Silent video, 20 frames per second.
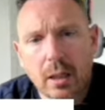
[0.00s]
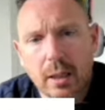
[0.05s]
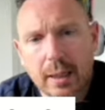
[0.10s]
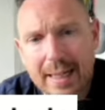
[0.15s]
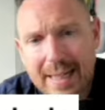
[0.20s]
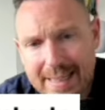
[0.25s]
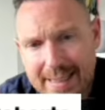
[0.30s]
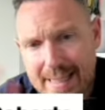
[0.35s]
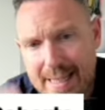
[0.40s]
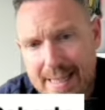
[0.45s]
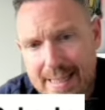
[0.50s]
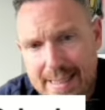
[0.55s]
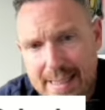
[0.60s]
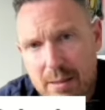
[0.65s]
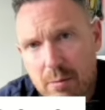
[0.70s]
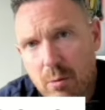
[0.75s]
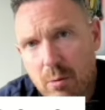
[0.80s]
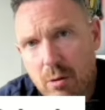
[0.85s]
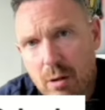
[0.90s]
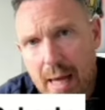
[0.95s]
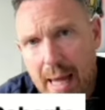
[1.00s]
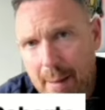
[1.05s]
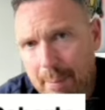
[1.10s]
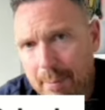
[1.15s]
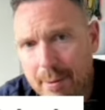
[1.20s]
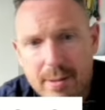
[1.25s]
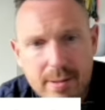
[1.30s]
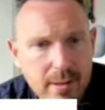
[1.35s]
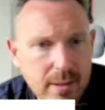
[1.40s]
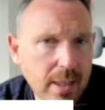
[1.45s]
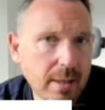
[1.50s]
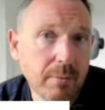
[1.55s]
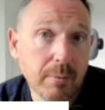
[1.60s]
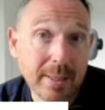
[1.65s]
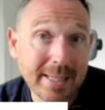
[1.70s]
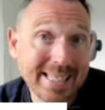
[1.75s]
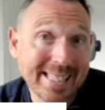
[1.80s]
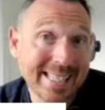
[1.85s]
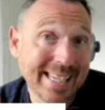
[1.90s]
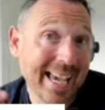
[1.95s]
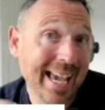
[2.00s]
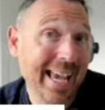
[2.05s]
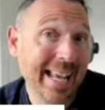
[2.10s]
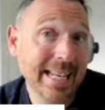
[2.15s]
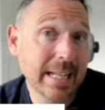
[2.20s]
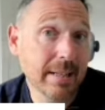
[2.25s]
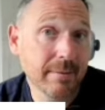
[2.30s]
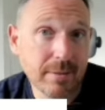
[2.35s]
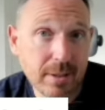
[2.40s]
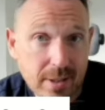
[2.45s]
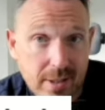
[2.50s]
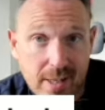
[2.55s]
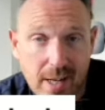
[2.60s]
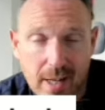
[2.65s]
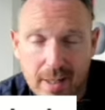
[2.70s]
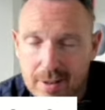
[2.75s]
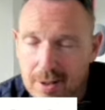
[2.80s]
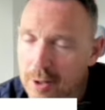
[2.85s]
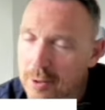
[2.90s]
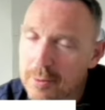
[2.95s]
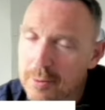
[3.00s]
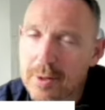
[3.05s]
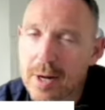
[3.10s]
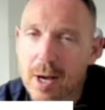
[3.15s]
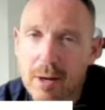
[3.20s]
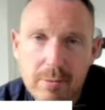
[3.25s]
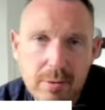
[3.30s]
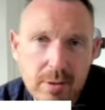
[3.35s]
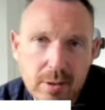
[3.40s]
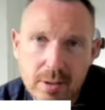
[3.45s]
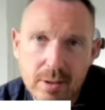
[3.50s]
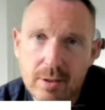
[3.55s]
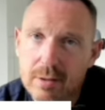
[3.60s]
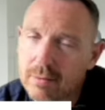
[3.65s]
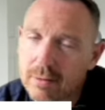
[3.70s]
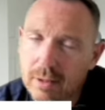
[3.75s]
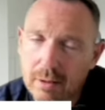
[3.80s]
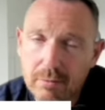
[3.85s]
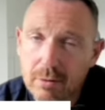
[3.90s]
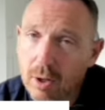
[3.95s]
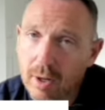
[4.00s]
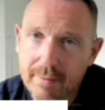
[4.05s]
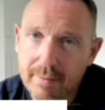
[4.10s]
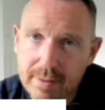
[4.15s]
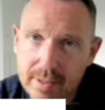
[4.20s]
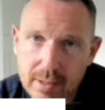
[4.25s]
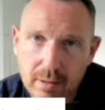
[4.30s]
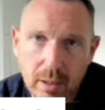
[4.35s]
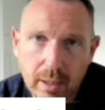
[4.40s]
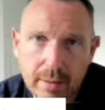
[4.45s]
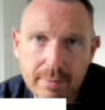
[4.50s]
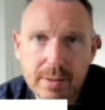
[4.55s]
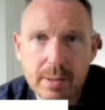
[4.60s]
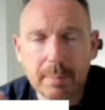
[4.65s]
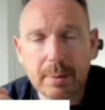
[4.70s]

Let's now see what happens, see if we can get any of this done. Who knows? You know, life is life.